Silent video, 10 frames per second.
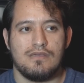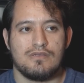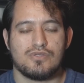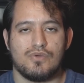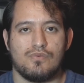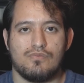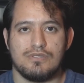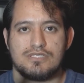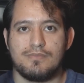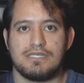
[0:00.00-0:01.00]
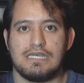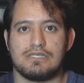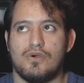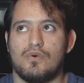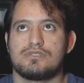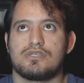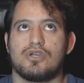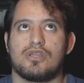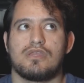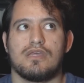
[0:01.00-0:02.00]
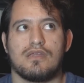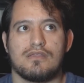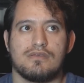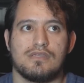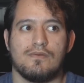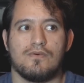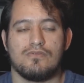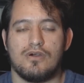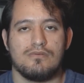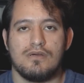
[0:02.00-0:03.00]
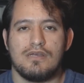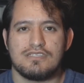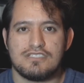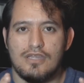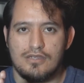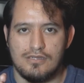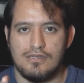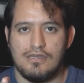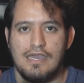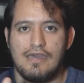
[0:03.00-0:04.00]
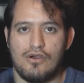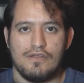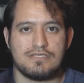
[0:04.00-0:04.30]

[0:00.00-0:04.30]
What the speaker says: So when somebody says, oh, it's a good thing that the devil, no, it's not good at all.